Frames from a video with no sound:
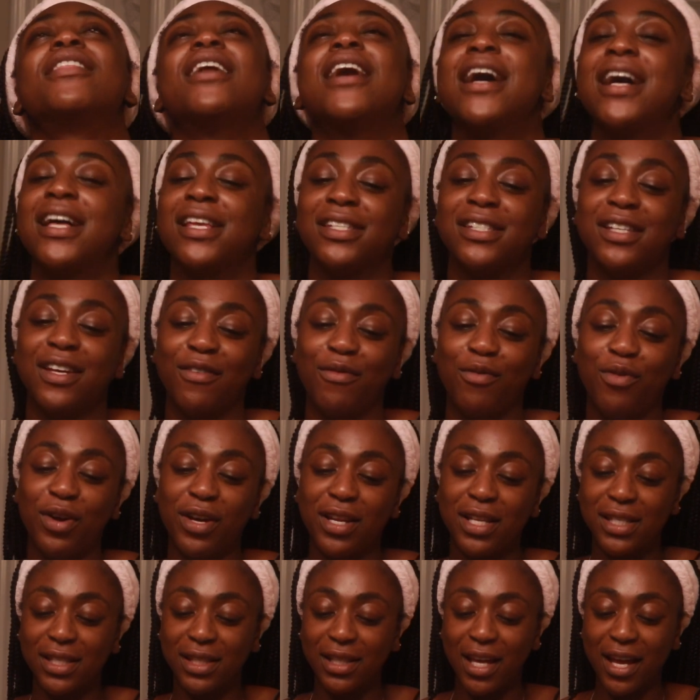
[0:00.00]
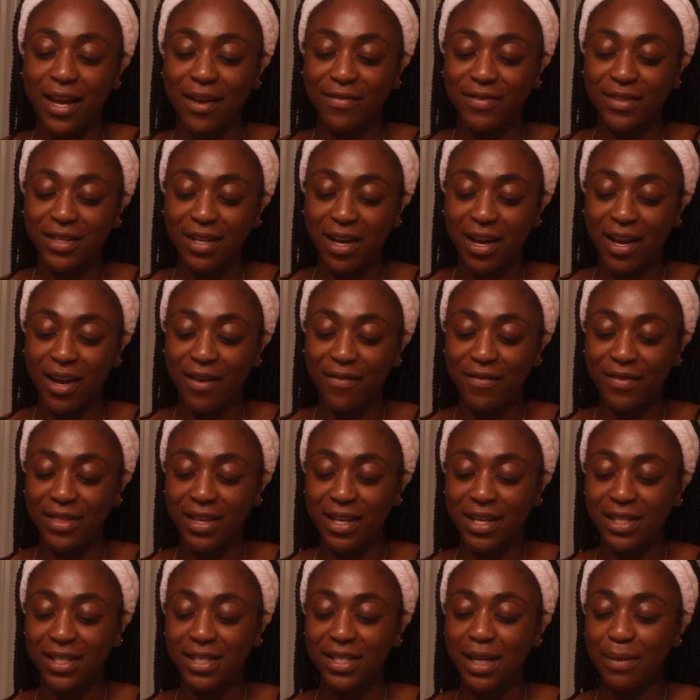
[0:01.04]
last of what is left of
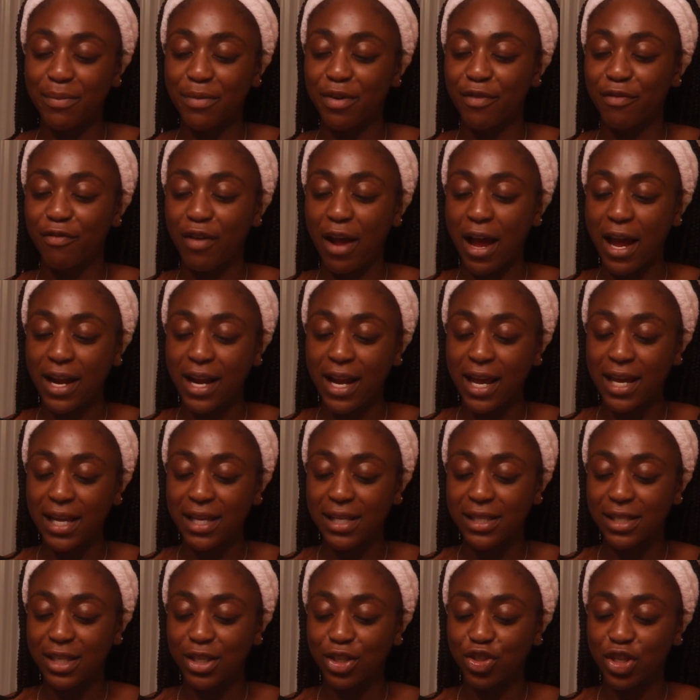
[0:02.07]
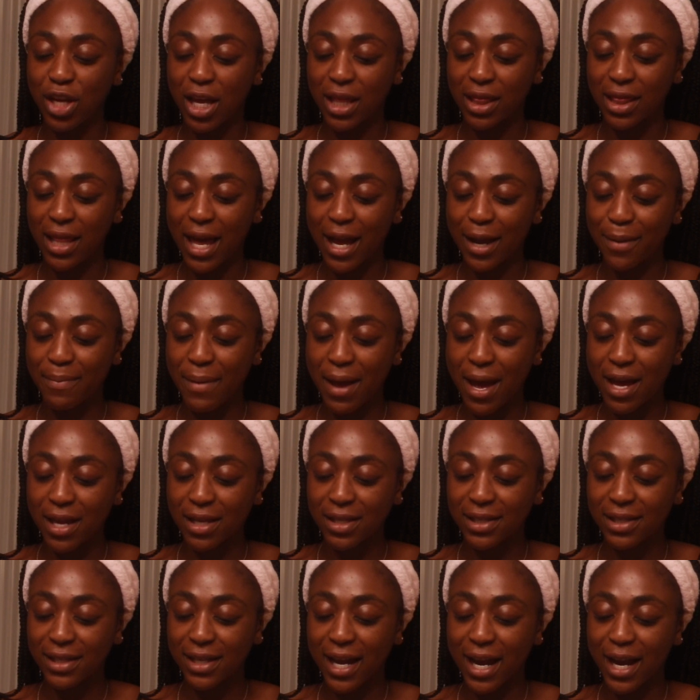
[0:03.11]
this Summer Fridays jet lag
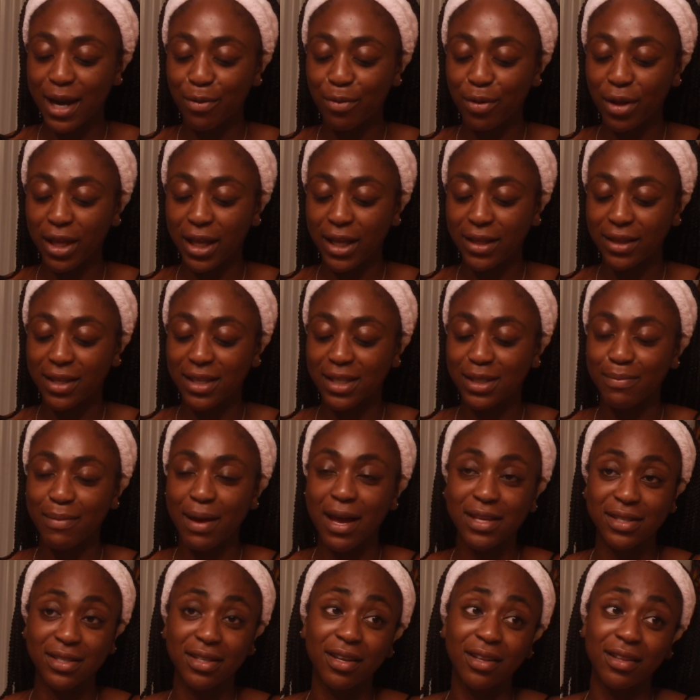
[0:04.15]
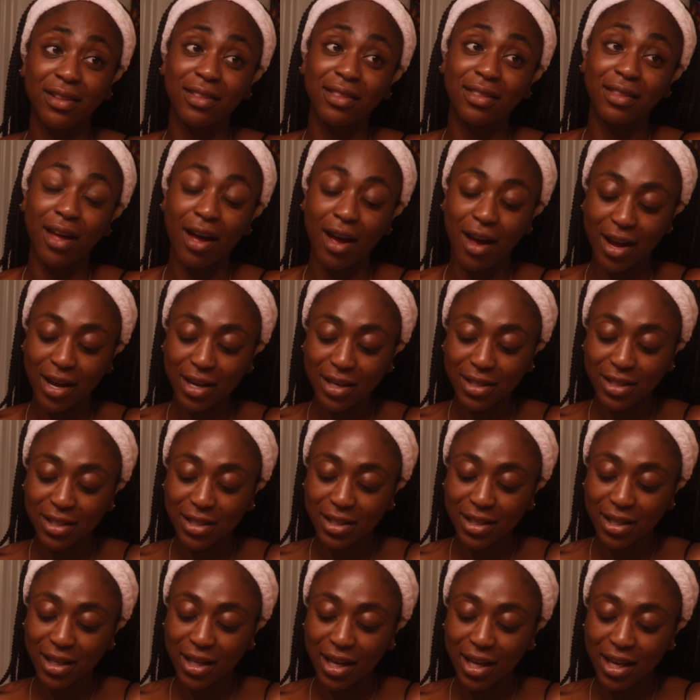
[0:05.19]
mask. I really like this mask a lot.
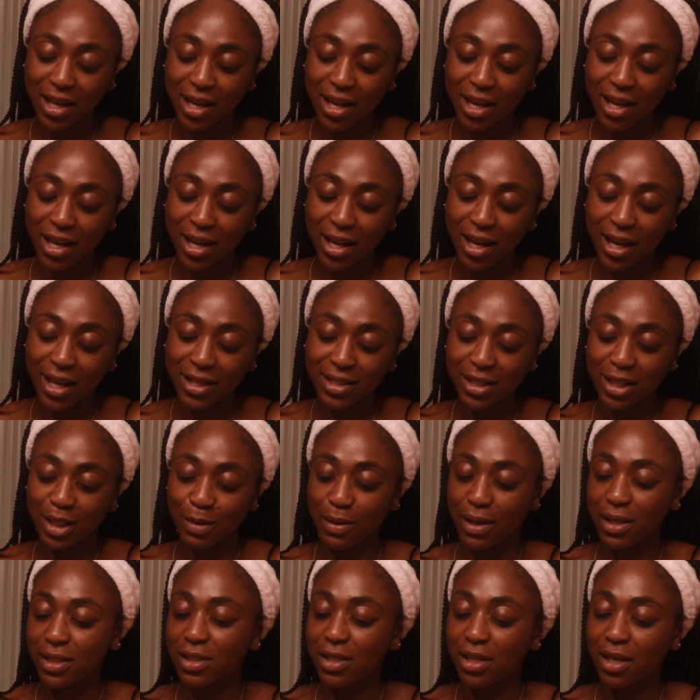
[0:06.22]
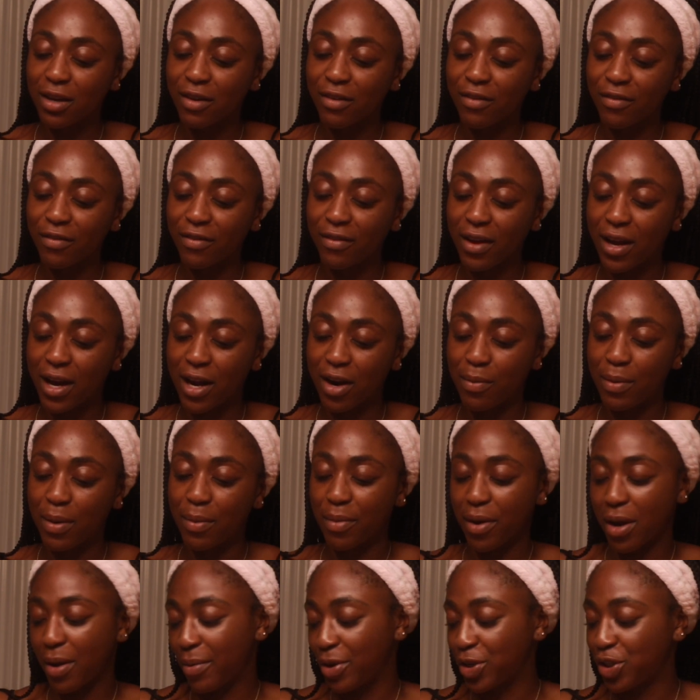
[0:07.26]
It's expensive. I don't
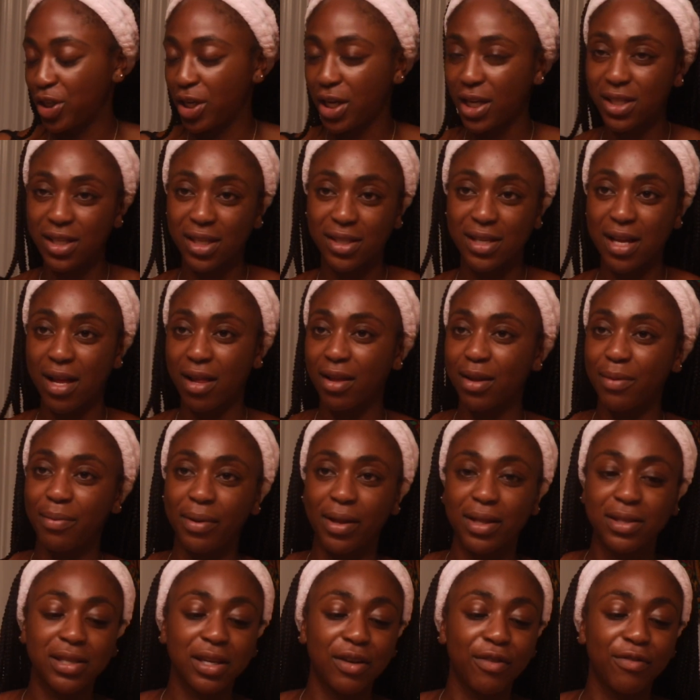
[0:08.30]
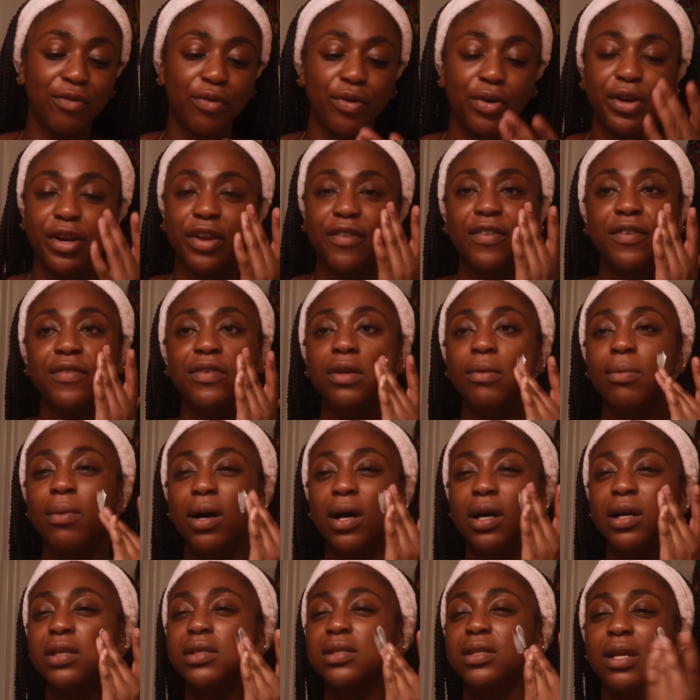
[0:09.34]
remember how much it is exactly, but it's like 40 or 50
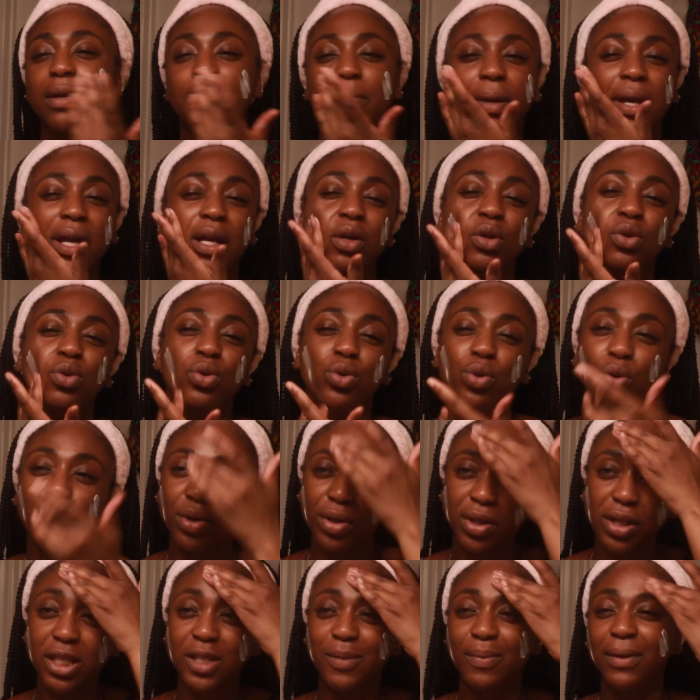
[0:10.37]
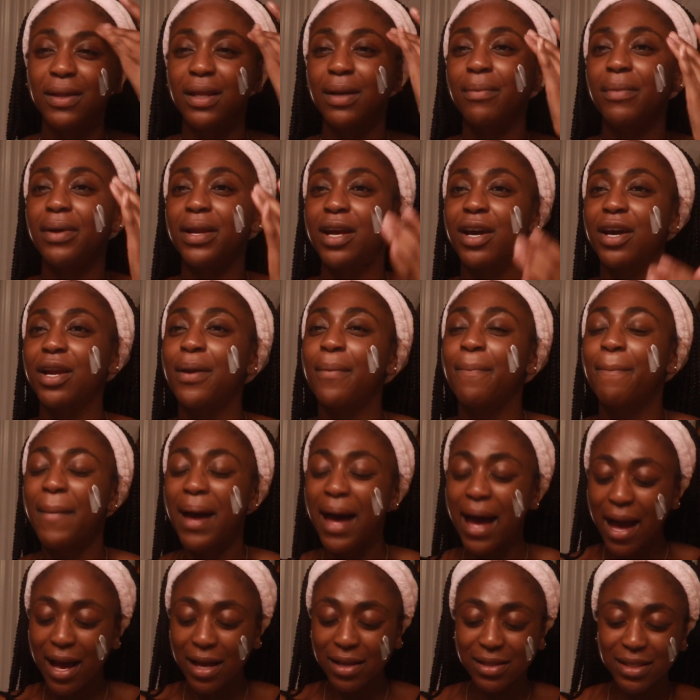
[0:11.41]
bucks. And I'm like, ooh, to spend that money on a
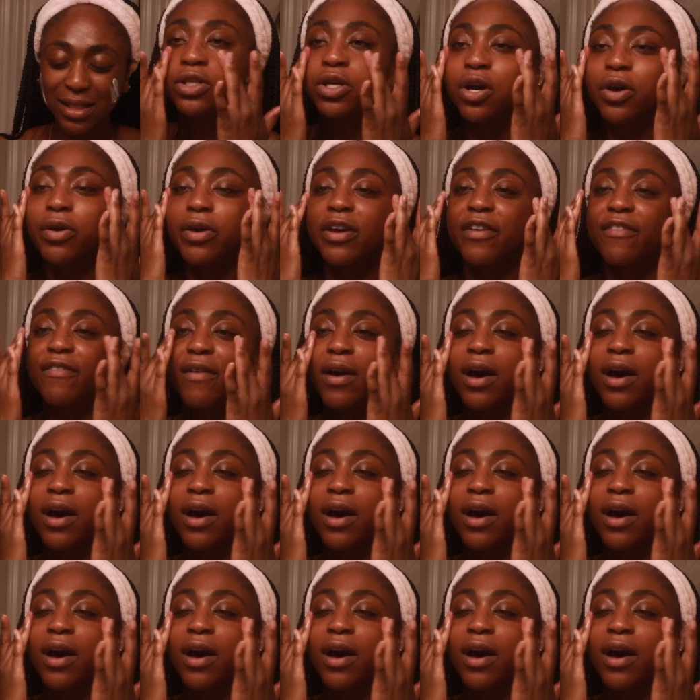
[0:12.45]
mask. So if